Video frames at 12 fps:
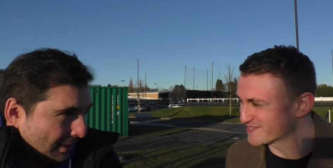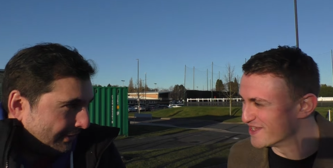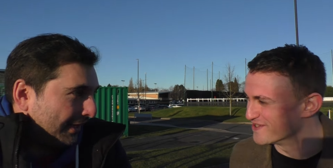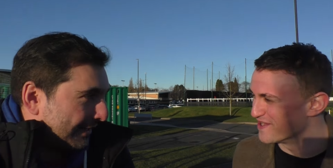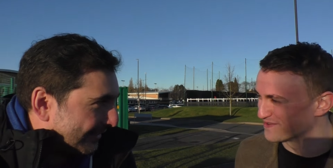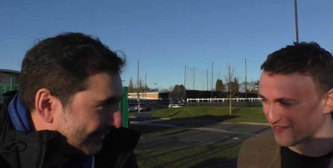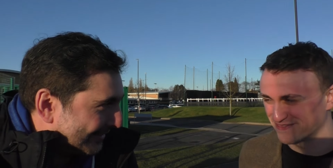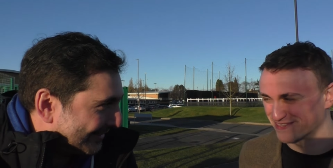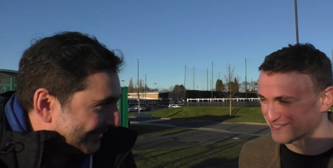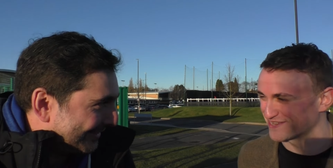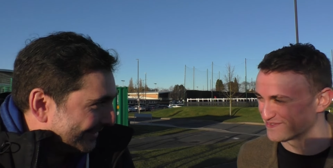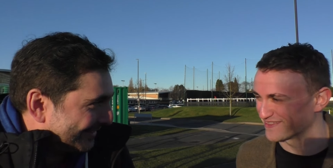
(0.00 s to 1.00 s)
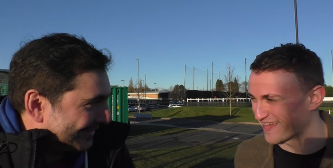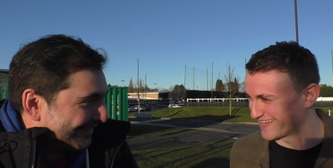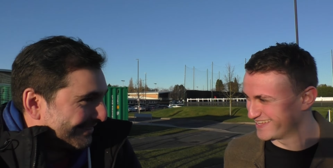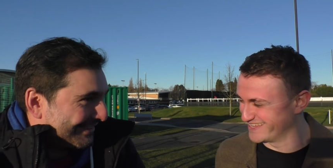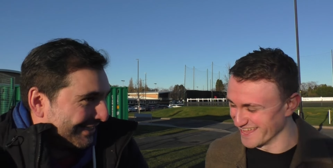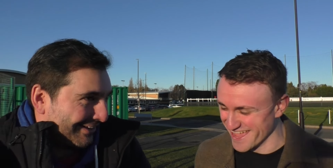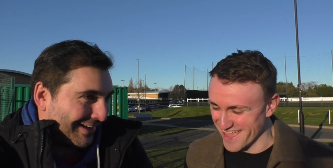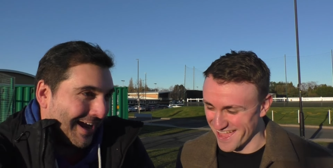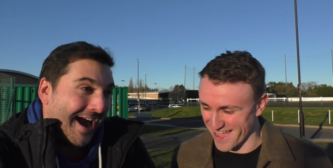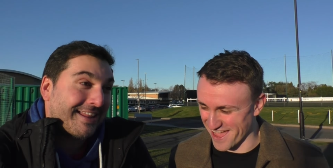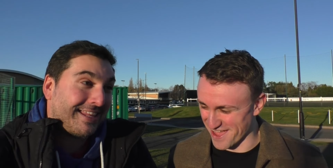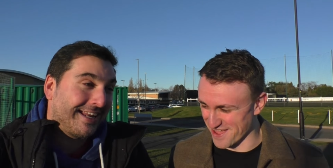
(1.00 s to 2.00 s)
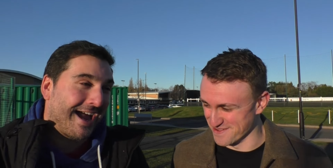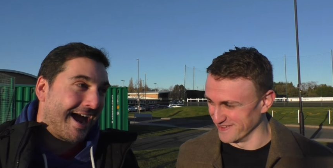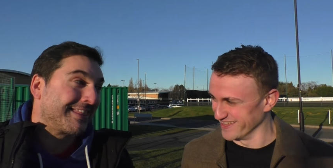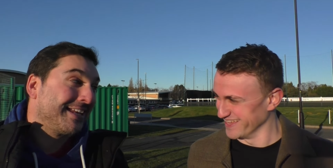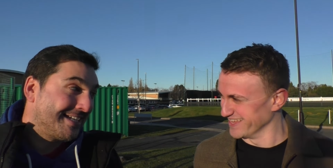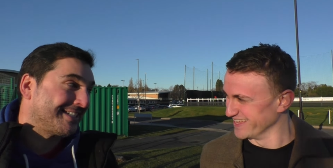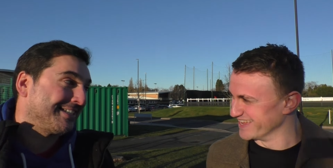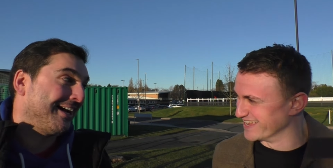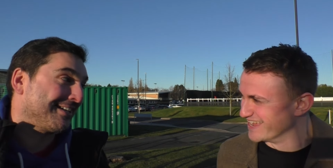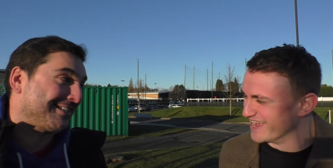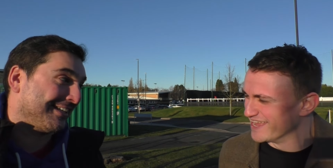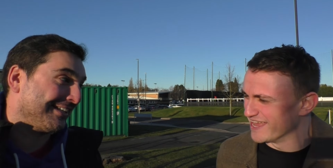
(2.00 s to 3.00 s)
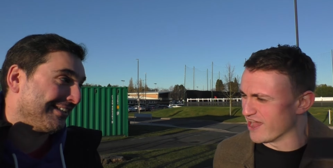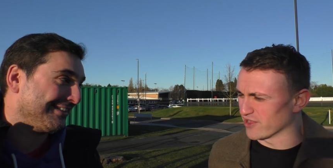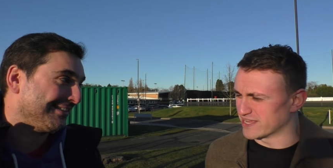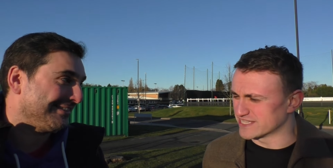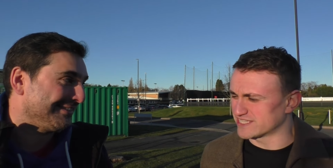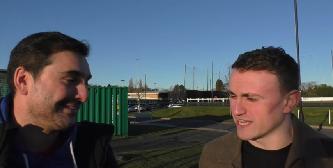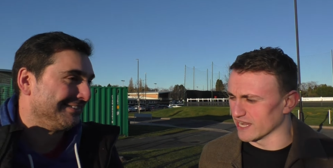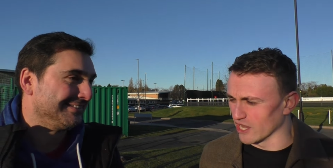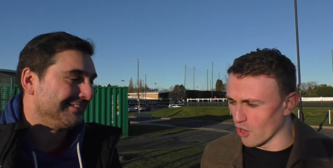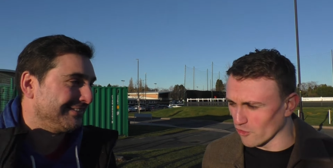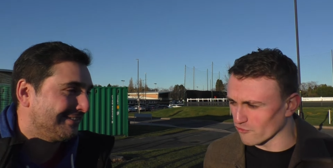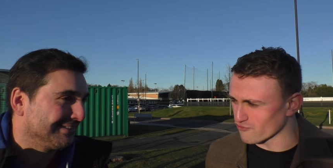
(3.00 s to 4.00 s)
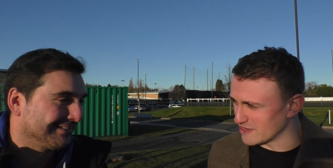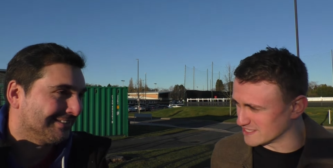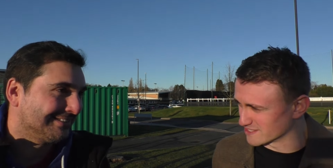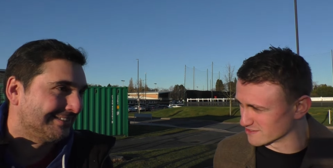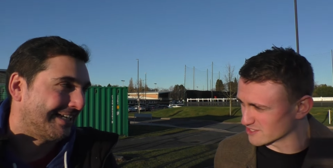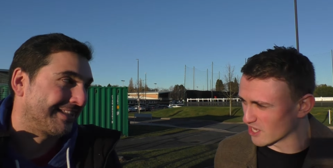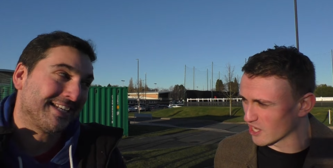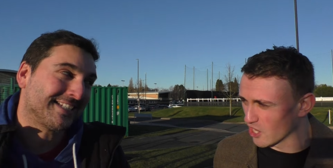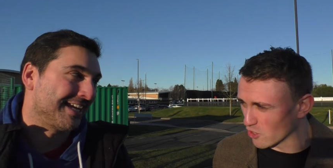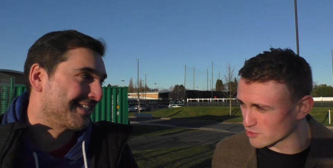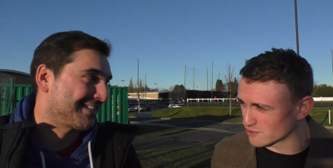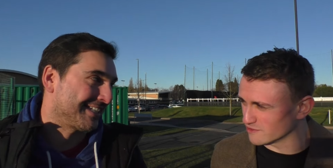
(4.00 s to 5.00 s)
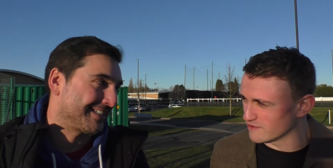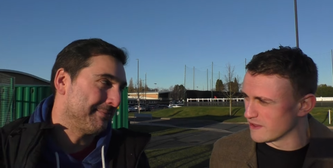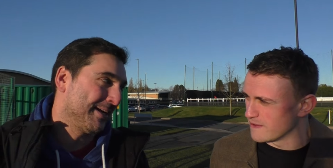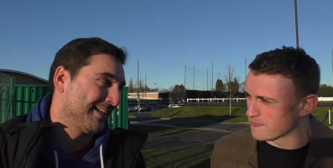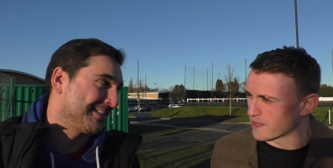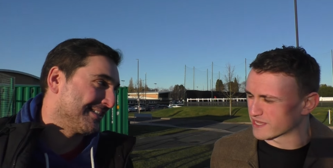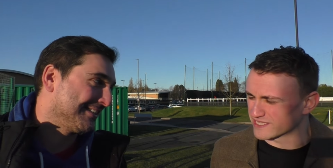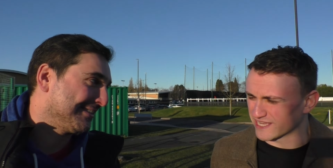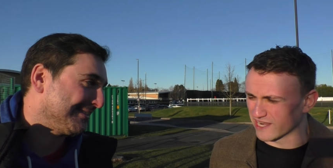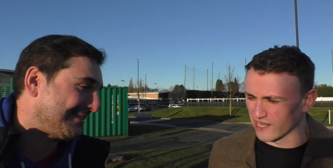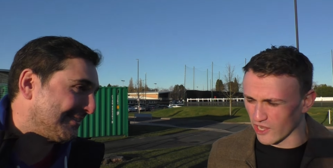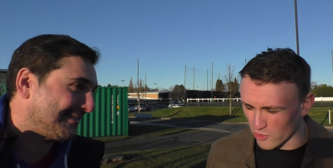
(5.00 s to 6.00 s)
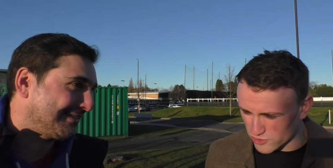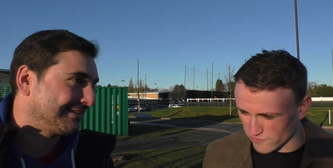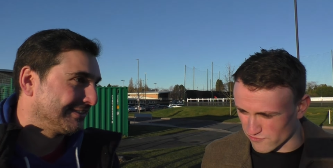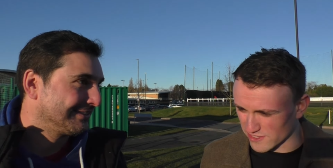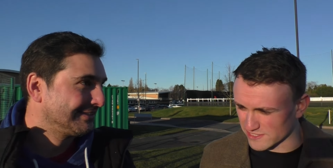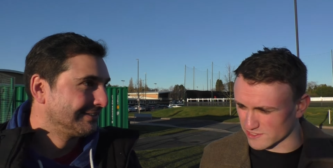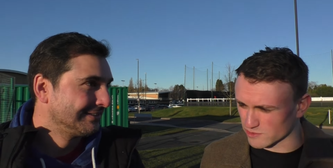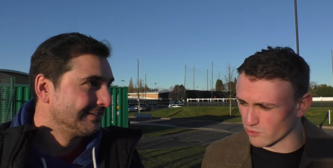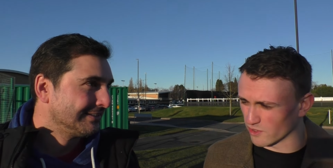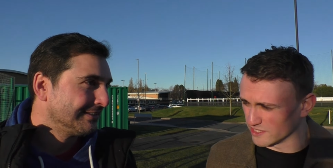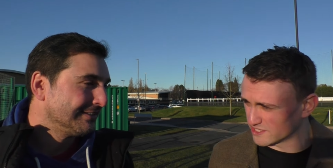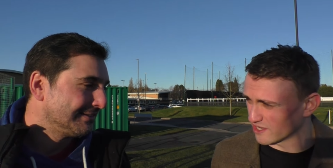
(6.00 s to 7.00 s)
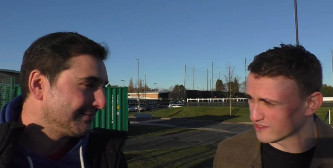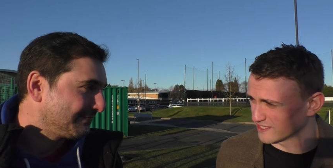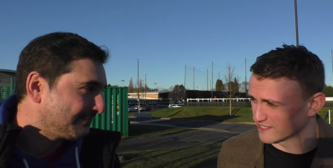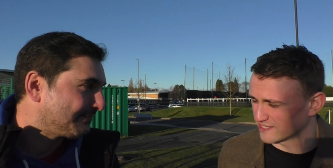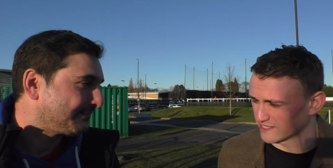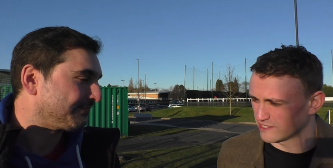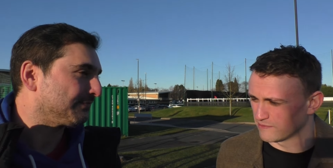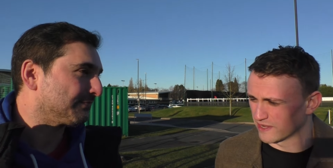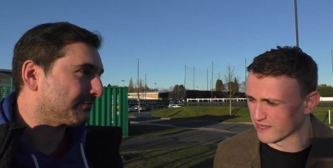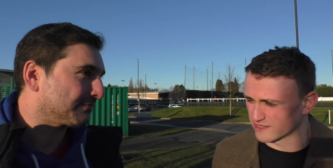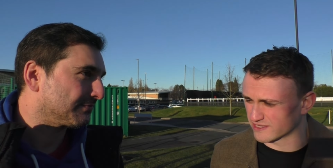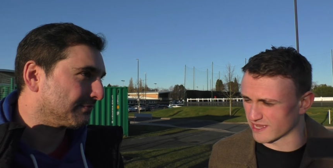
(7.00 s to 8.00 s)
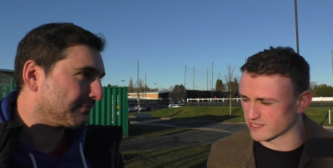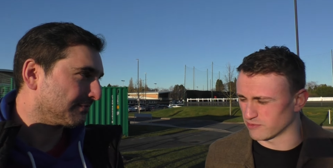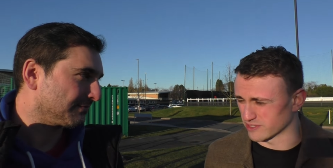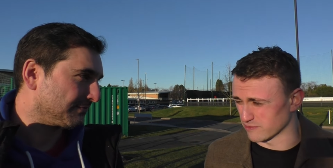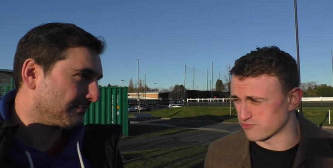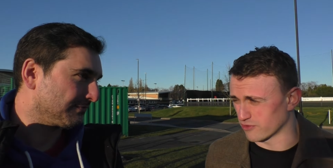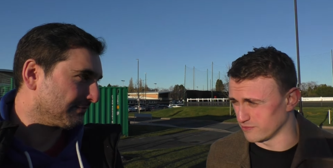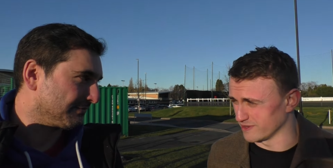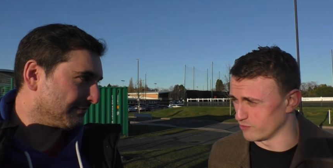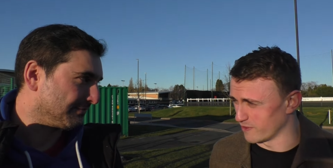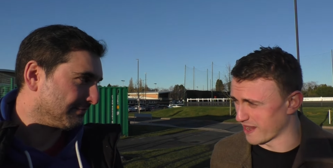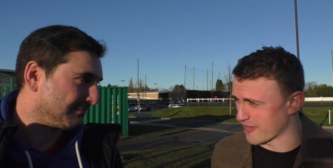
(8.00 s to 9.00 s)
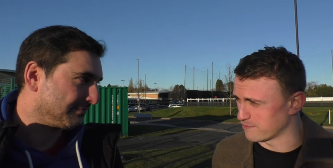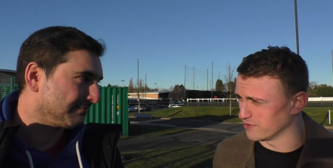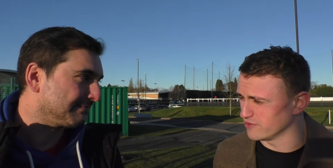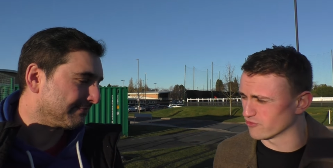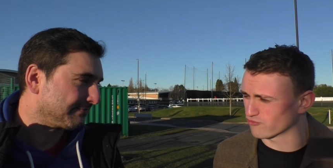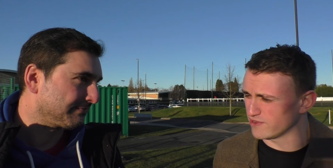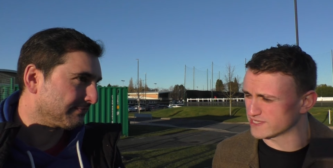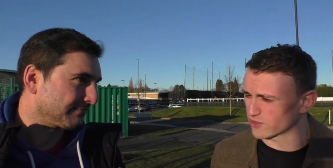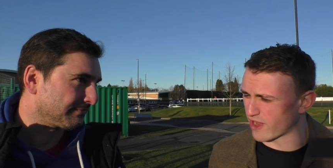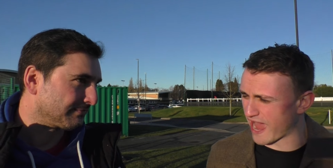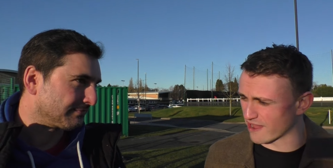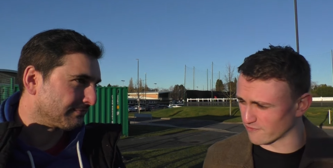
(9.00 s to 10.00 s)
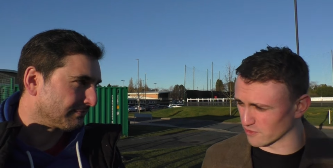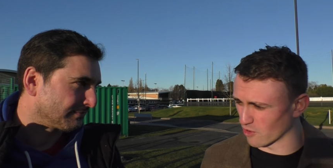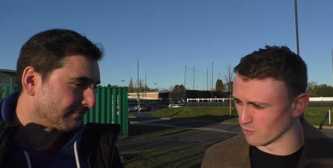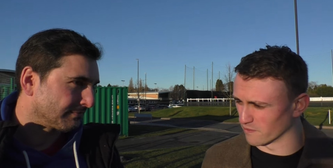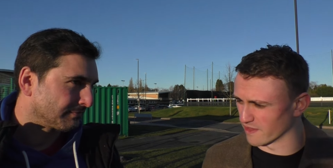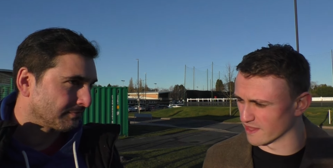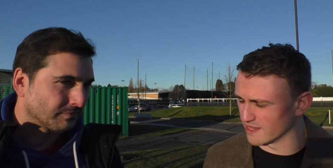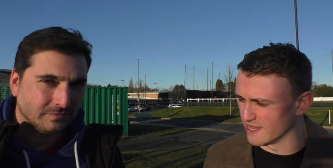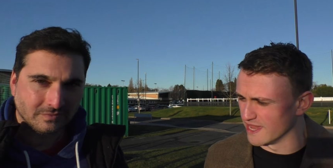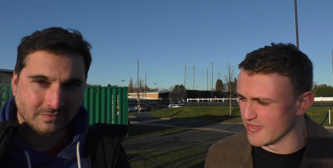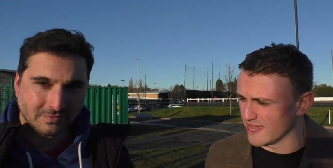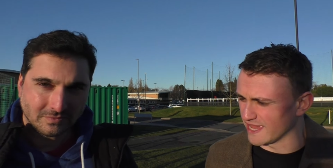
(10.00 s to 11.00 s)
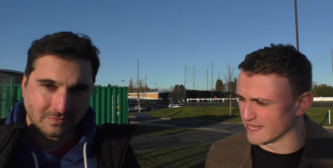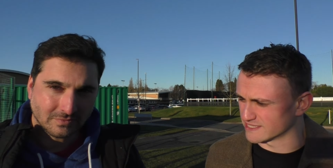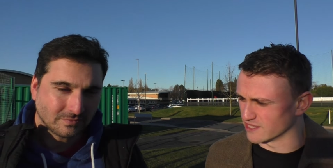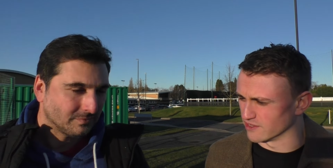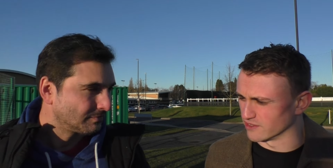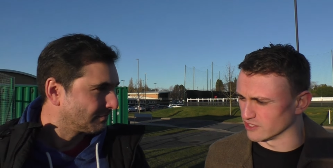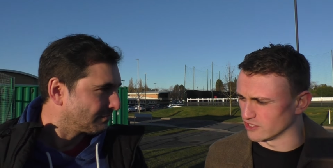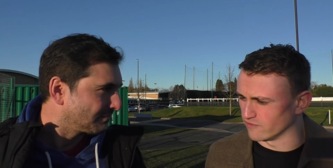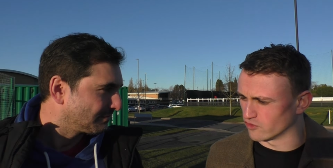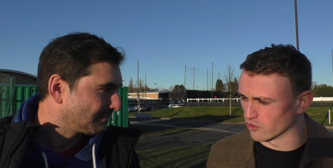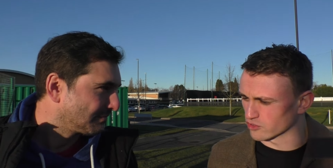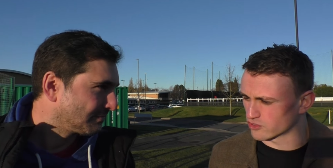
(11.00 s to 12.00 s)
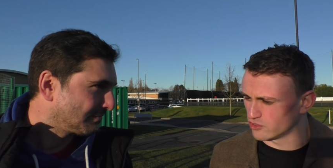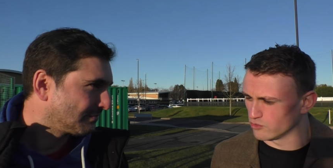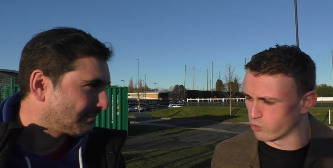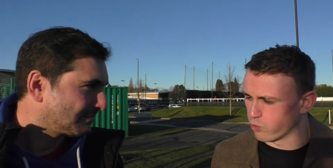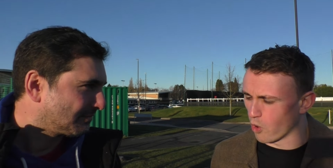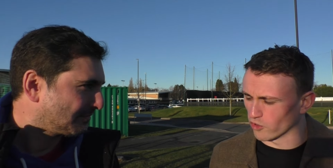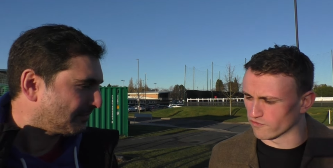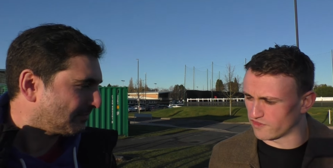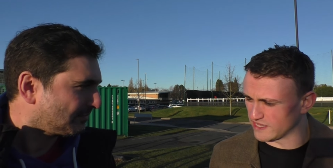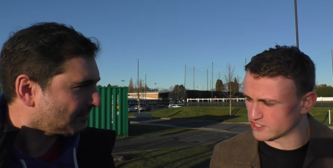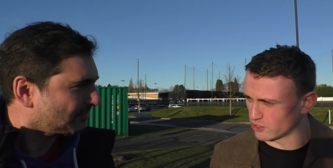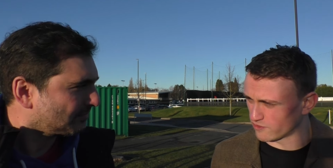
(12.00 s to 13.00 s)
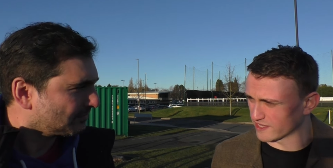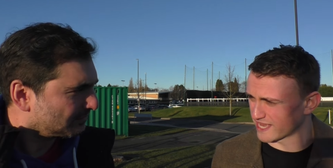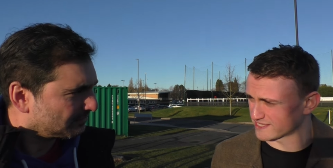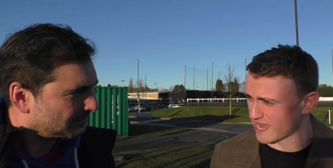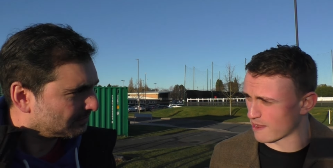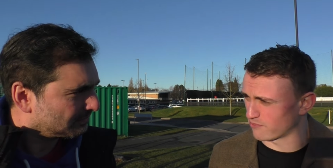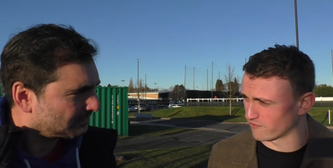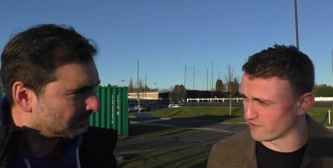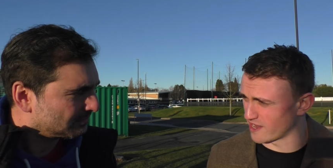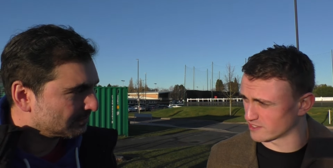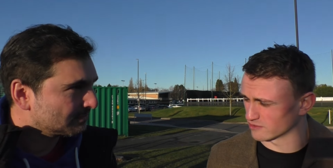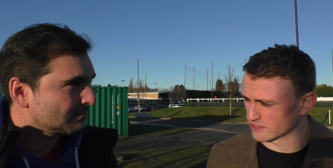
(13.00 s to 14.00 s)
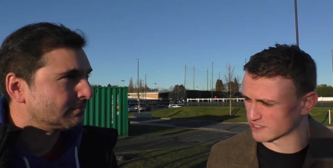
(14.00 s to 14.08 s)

Speaker 1: so okay. I'm gonna have to stick with that. Okay, I think um, I think he's starting. I can see a lot of reasons. I think he's lot, getting 60 minutes. I can see a lot of reasons why he's starting at 60 minutes, and to be honest, it probably will happen. The reason I haven't gone with it is that you've got one of these two things has to happen for Neto to